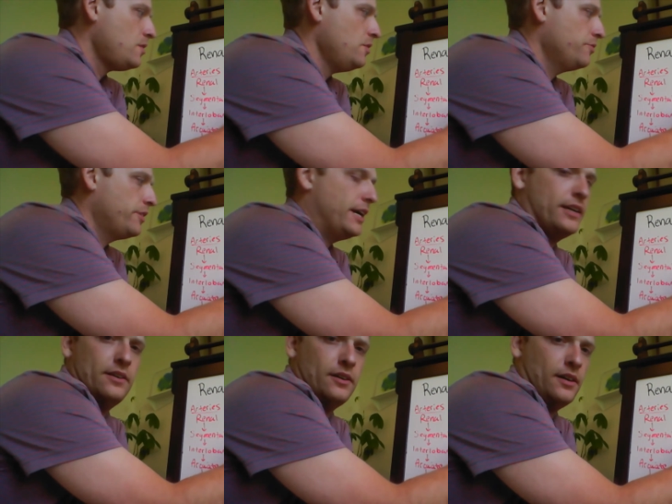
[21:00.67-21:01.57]
right,
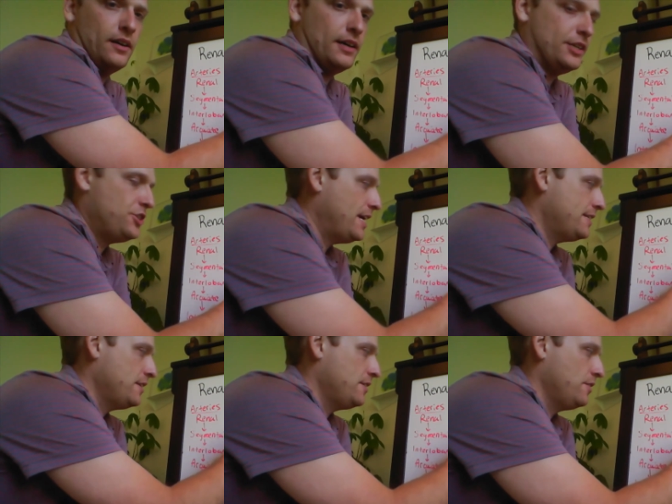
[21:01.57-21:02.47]

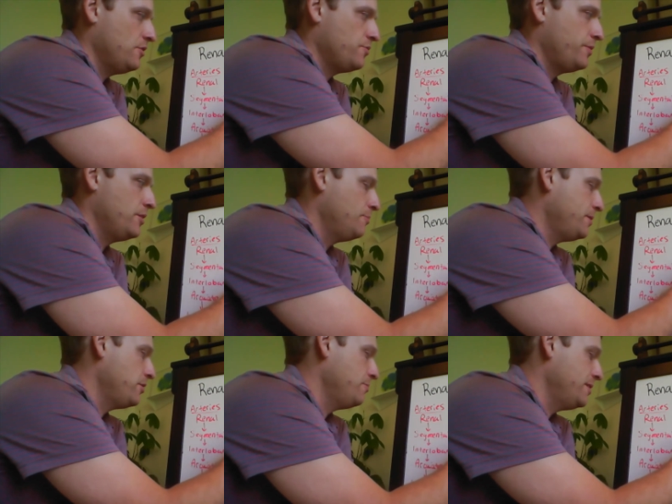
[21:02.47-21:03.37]
adjacent to those renal
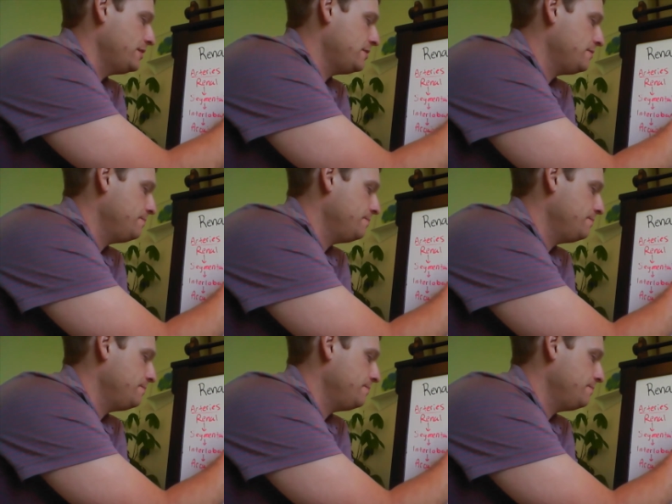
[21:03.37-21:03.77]
pyramids.